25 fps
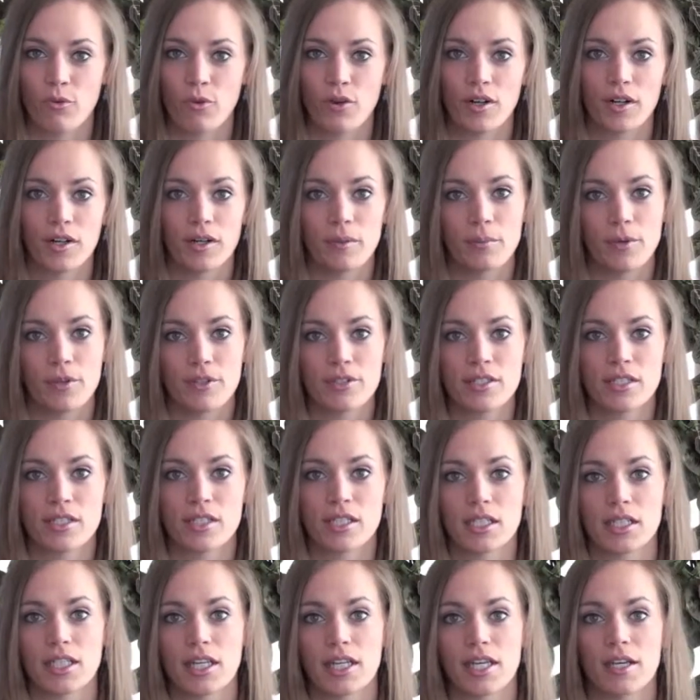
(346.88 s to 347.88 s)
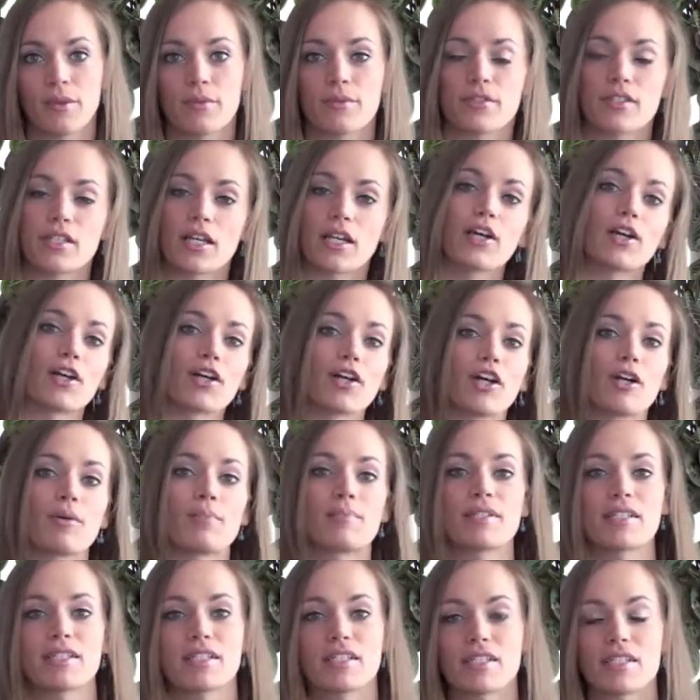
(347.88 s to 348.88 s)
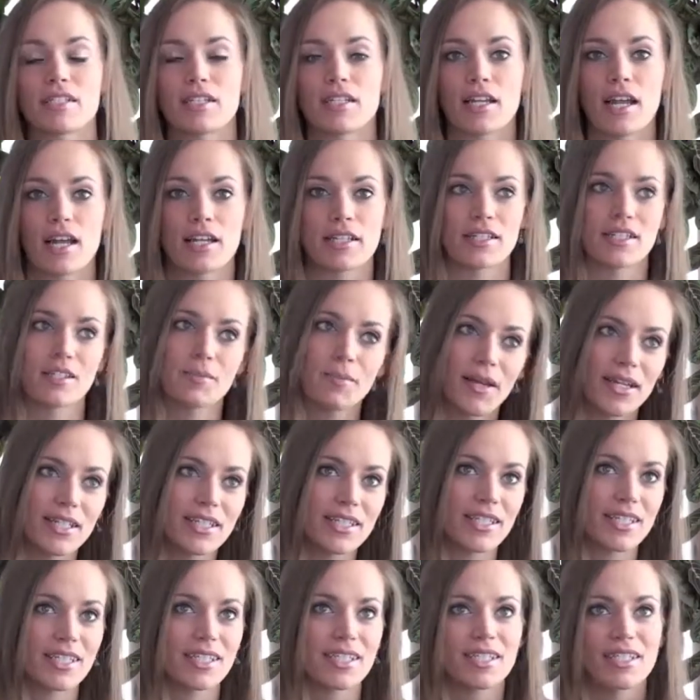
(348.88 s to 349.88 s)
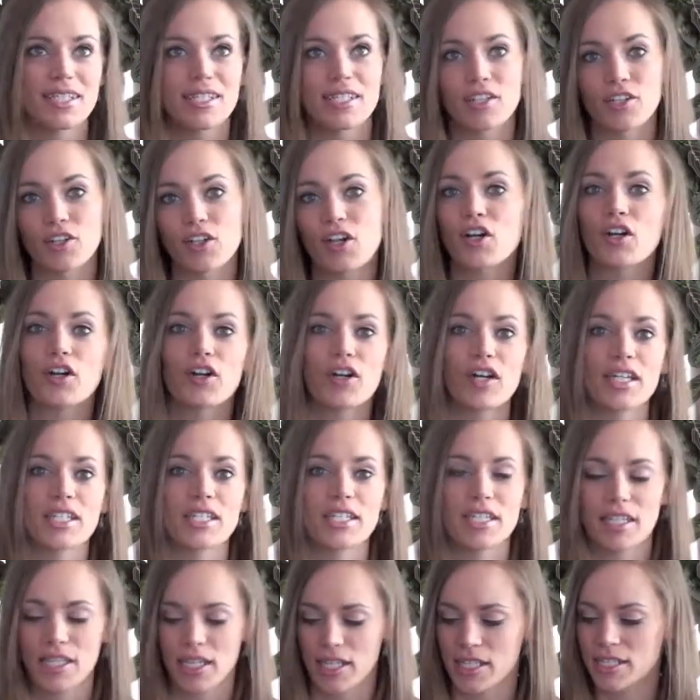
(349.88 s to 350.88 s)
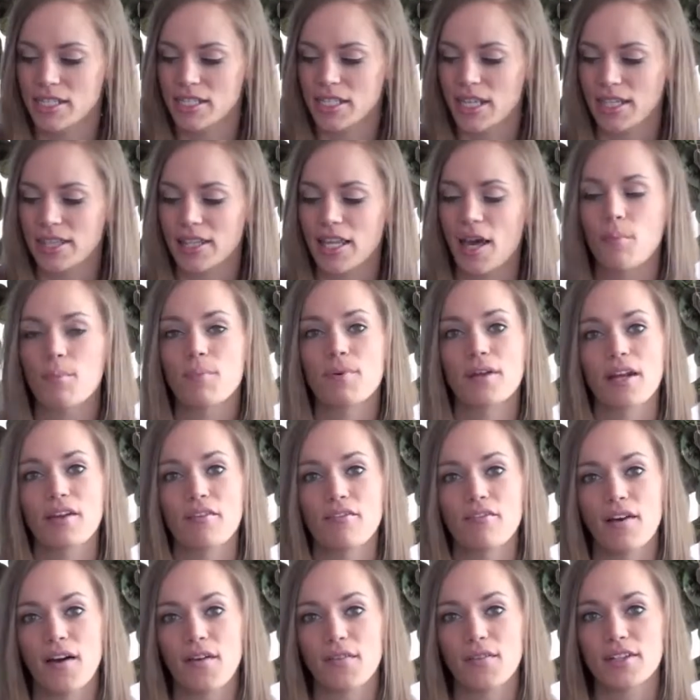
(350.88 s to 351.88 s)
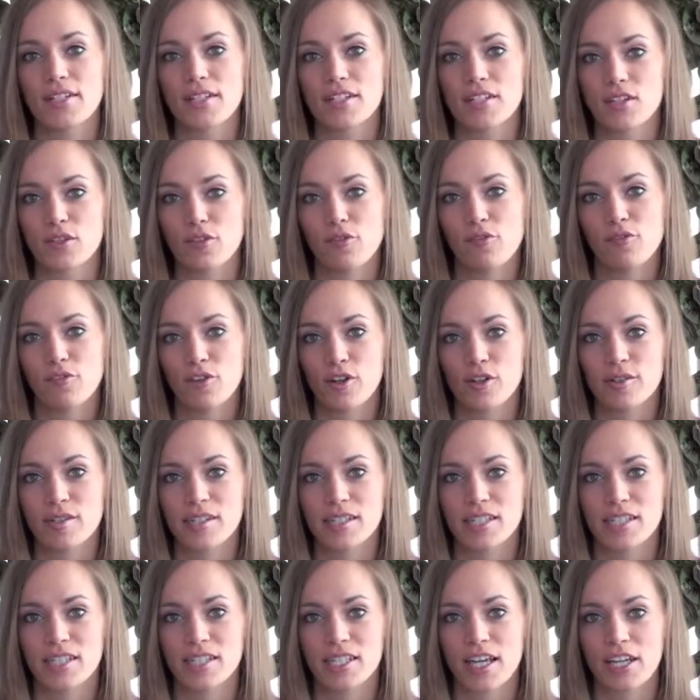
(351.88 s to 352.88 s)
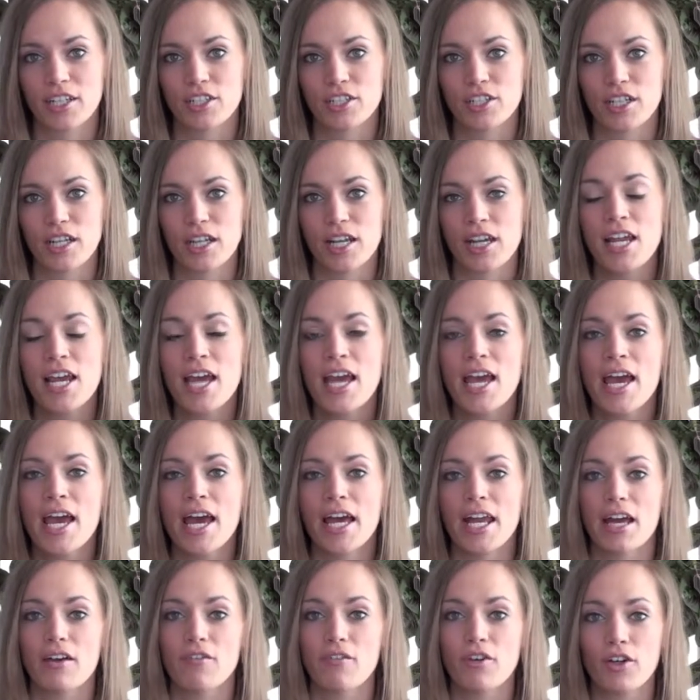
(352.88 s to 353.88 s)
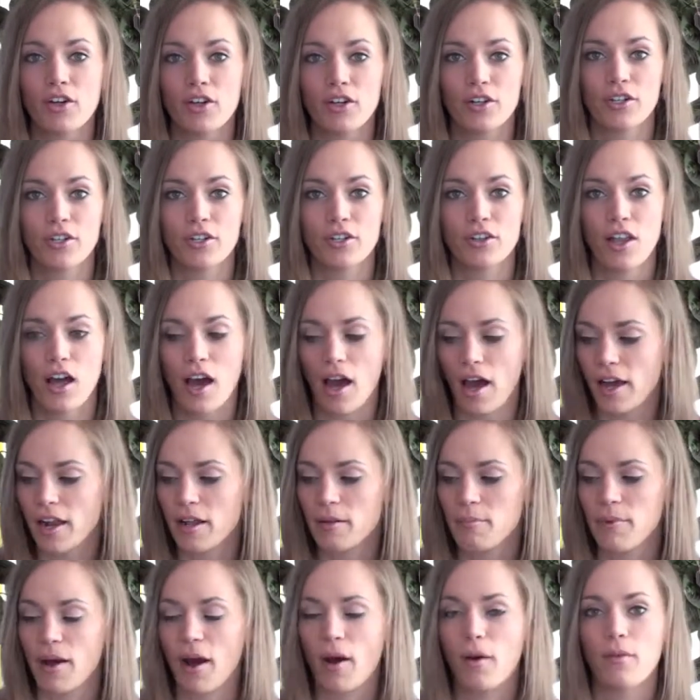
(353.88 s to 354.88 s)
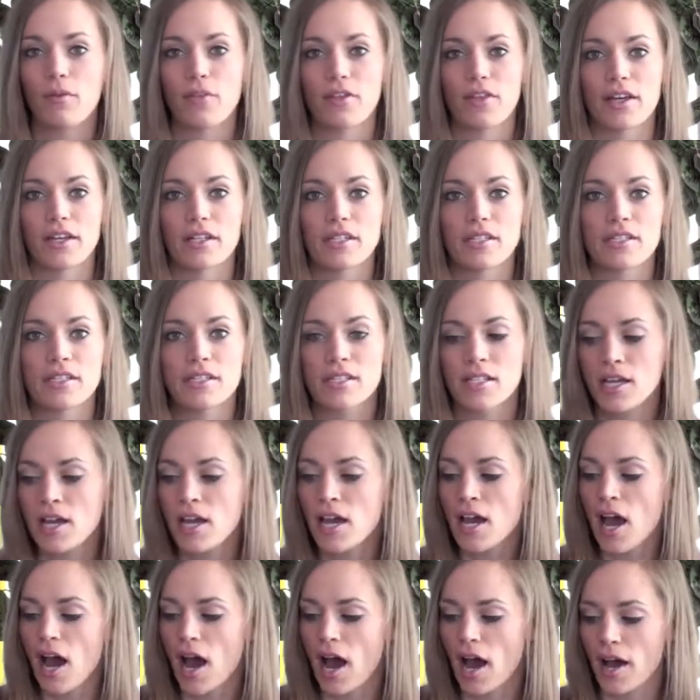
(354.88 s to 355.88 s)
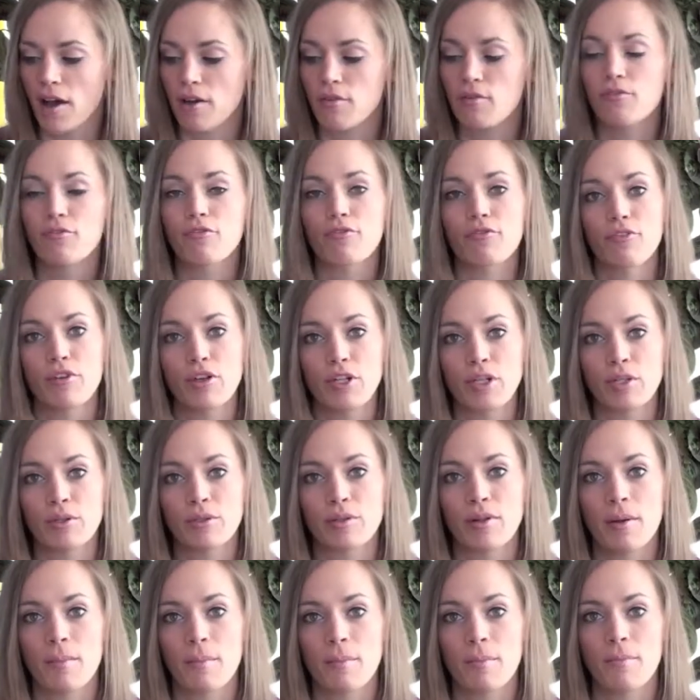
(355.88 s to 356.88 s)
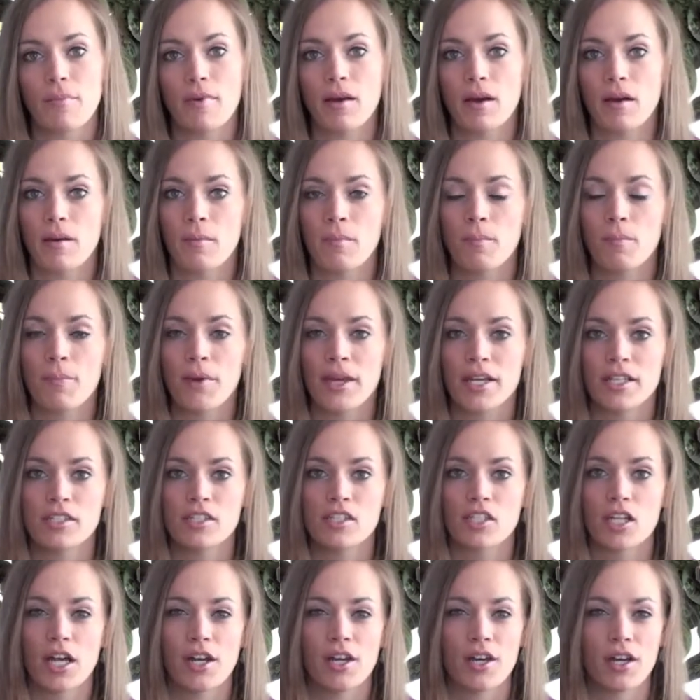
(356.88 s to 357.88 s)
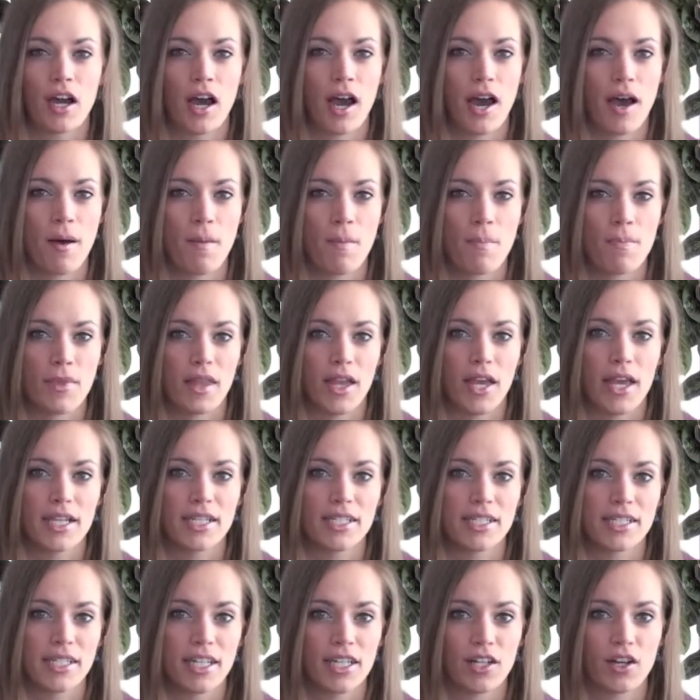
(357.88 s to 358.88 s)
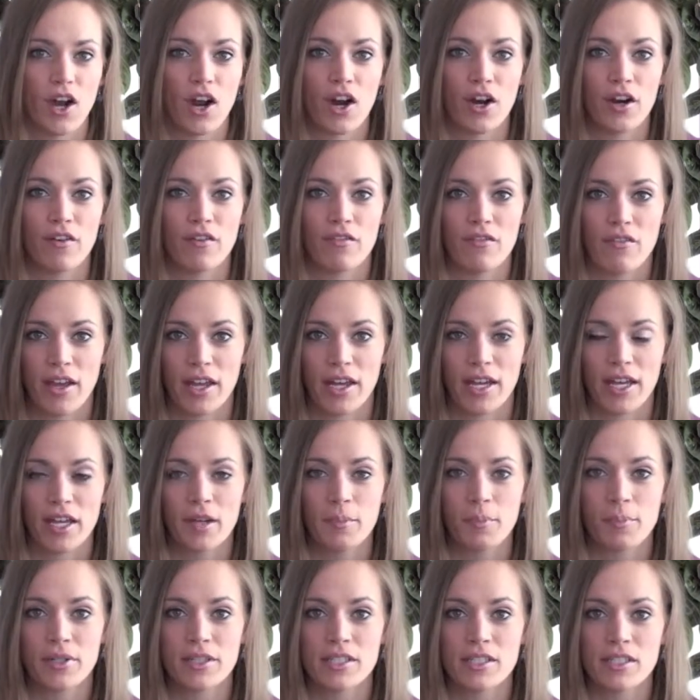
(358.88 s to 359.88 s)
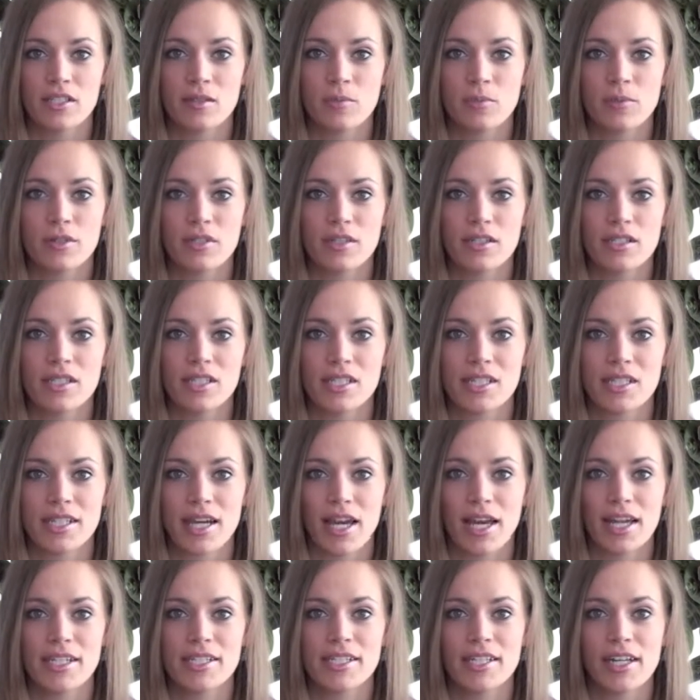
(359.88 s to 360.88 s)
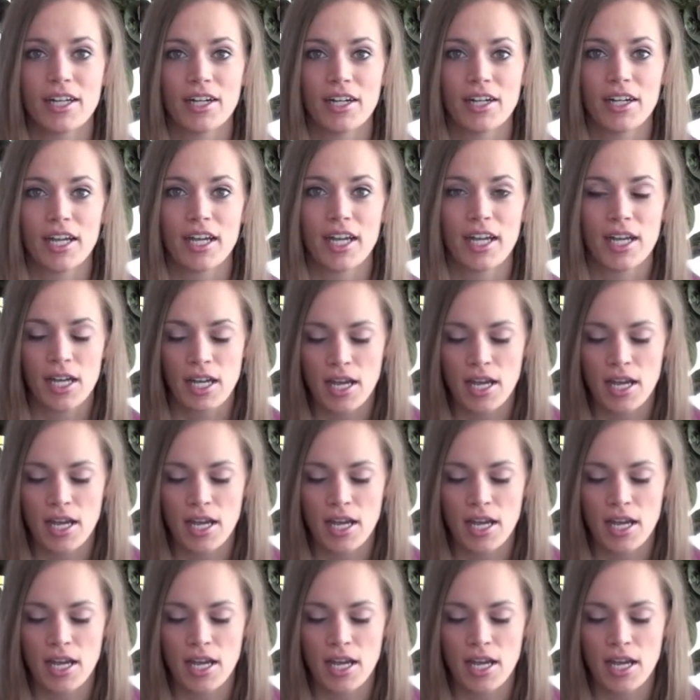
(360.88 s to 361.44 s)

for. Mostly it was like herbs and spices and curries and things like that. But I found this in the frozen section. And I've heard a lot about this fruit based on Indian Ayurvedic principles and dietary.